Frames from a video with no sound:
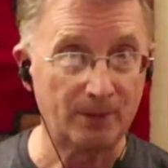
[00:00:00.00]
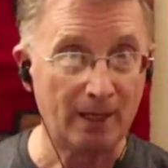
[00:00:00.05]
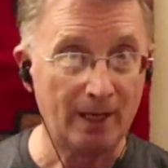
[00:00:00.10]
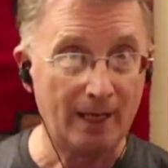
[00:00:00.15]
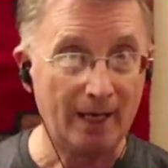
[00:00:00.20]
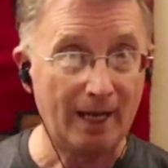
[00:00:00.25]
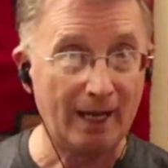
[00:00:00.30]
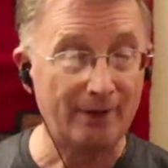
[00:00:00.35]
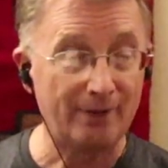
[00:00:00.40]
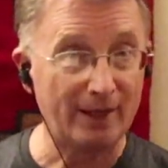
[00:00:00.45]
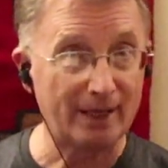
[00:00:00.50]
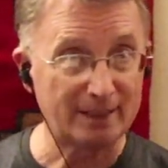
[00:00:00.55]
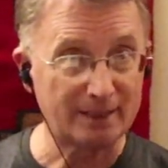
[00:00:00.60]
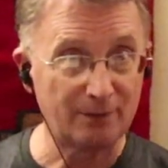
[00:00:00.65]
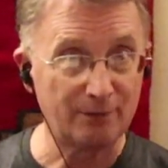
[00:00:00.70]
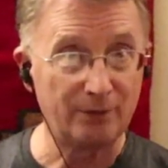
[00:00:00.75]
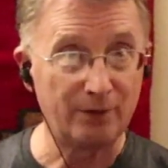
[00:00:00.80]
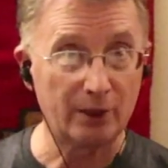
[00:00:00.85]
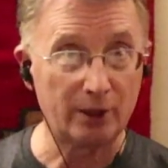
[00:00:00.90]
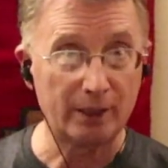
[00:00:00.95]
And that's a
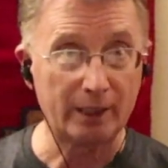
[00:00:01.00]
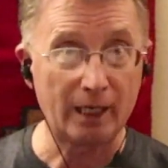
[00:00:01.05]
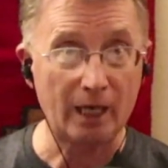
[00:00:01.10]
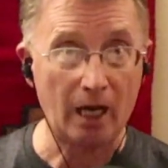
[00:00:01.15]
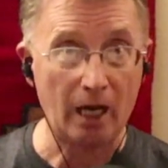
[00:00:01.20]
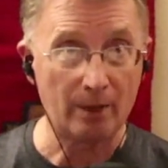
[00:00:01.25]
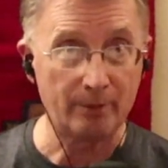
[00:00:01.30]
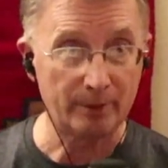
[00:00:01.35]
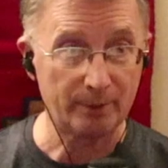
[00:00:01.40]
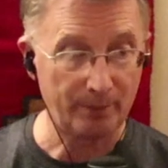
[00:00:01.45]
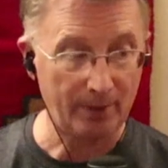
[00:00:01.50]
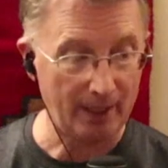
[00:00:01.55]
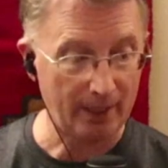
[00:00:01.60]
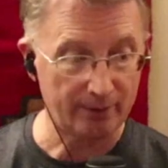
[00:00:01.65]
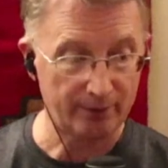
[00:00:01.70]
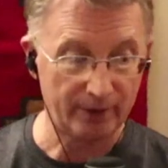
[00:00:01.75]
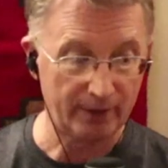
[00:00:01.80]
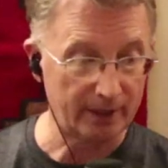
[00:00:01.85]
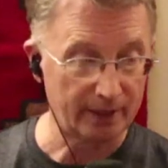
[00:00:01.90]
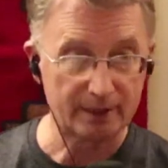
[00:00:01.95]
very common pattern.
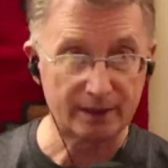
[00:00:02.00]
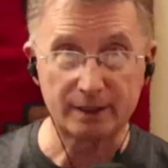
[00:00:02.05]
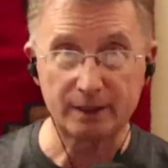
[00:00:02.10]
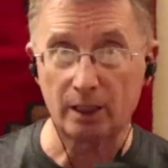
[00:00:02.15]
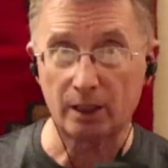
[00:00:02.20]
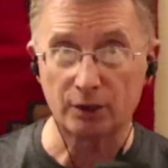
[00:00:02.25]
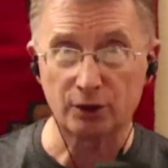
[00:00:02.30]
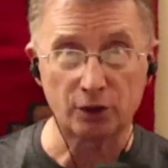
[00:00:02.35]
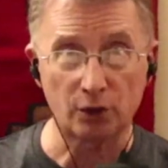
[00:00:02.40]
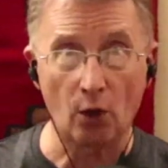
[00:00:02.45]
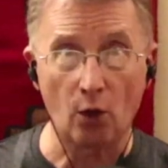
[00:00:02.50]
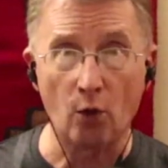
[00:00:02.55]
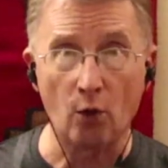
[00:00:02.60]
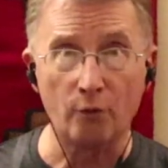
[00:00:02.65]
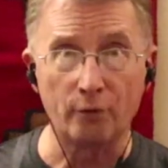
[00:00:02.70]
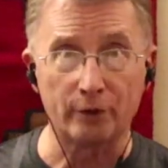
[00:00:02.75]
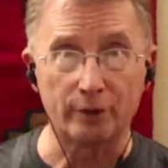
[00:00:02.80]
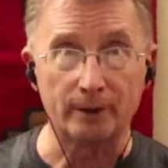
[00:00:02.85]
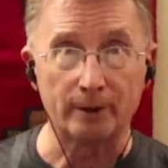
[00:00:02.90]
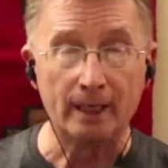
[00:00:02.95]
Then it starts over.